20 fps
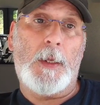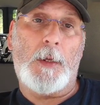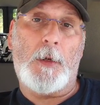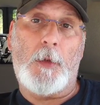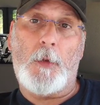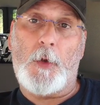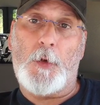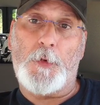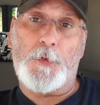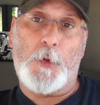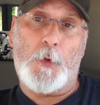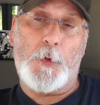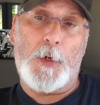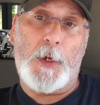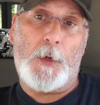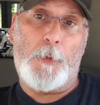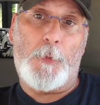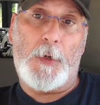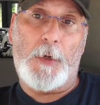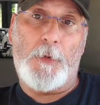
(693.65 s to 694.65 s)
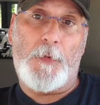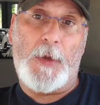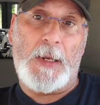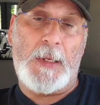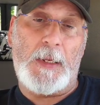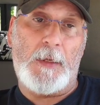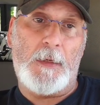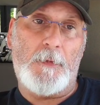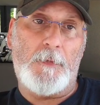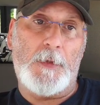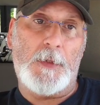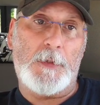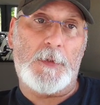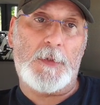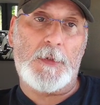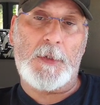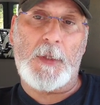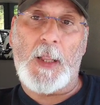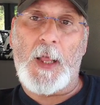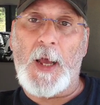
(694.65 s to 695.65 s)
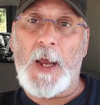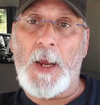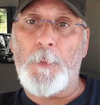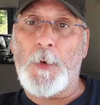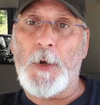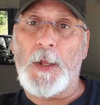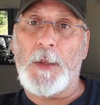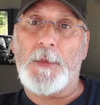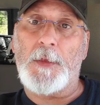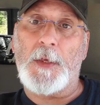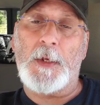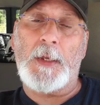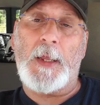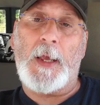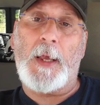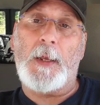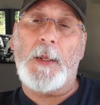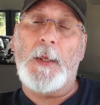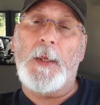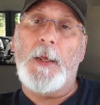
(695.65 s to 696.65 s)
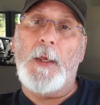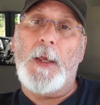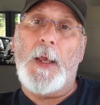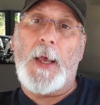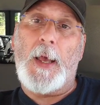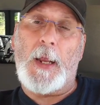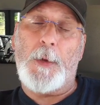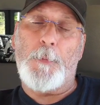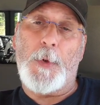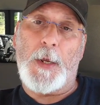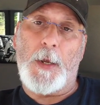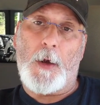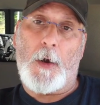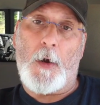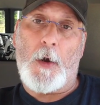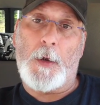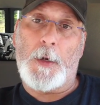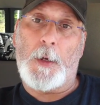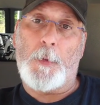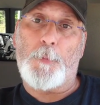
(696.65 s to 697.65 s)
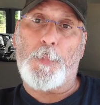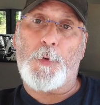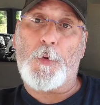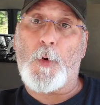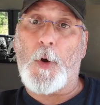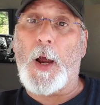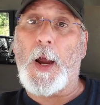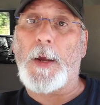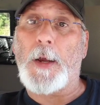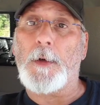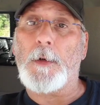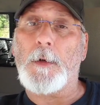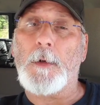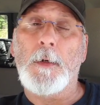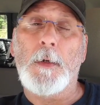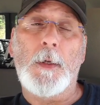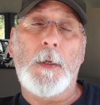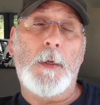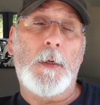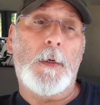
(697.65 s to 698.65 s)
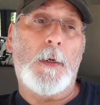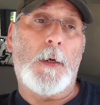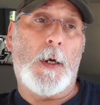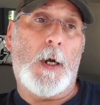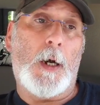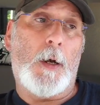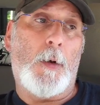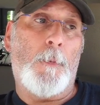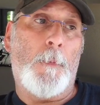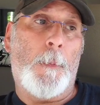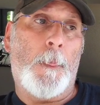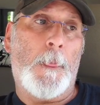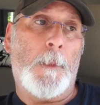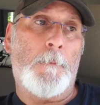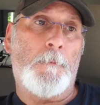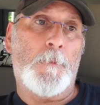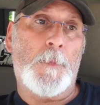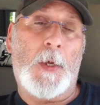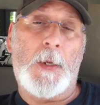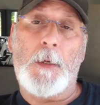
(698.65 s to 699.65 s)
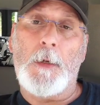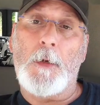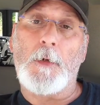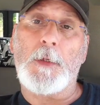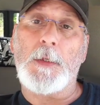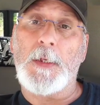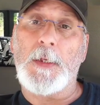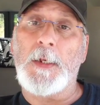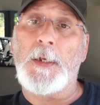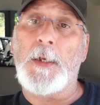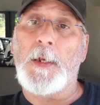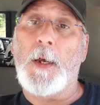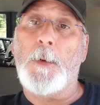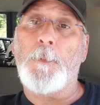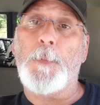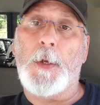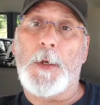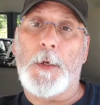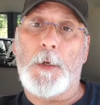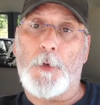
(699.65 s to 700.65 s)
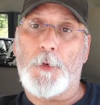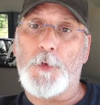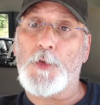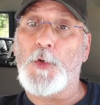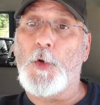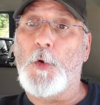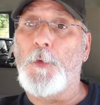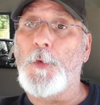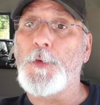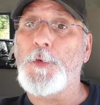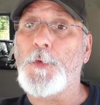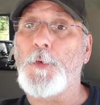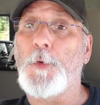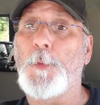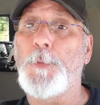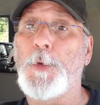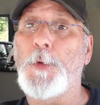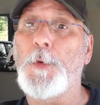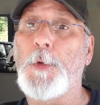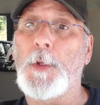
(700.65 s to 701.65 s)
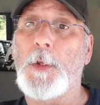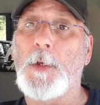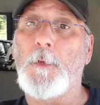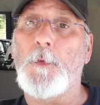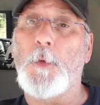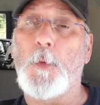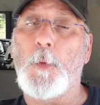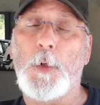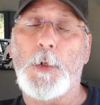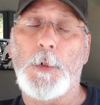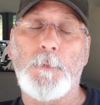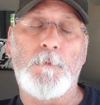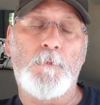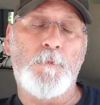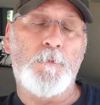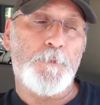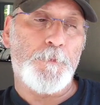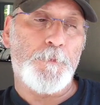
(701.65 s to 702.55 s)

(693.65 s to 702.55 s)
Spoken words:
It'll also get rid of any of the slime or anything that had been on it prior, and it'll clean it up, and it'll show the true beauty of the wood.